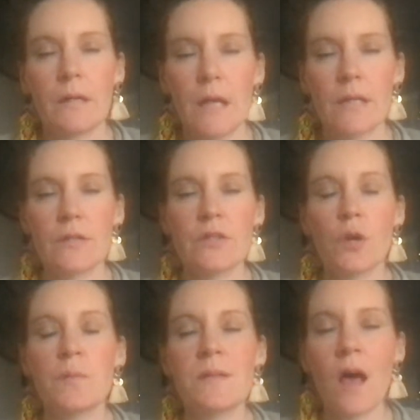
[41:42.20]
And just
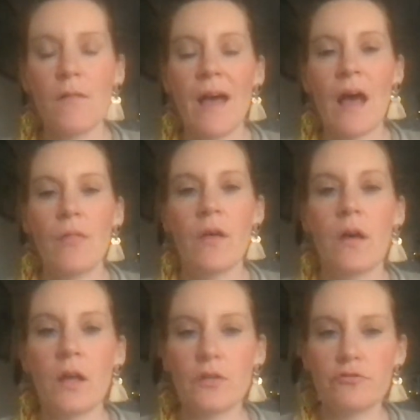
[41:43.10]
observe how
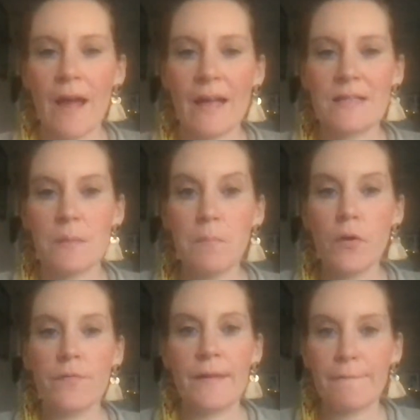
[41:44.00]
the dragons are
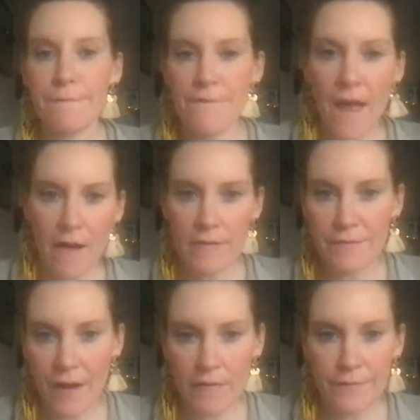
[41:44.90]
moving very,
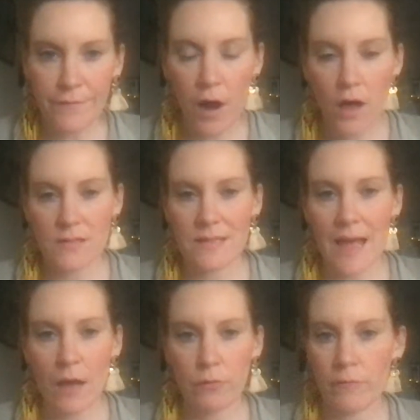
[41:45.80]
very fast
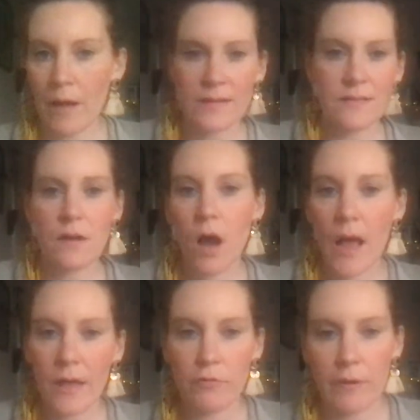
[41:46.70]
now throughout the
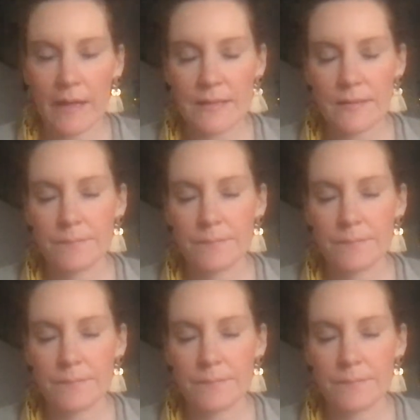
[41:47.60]
entire grid.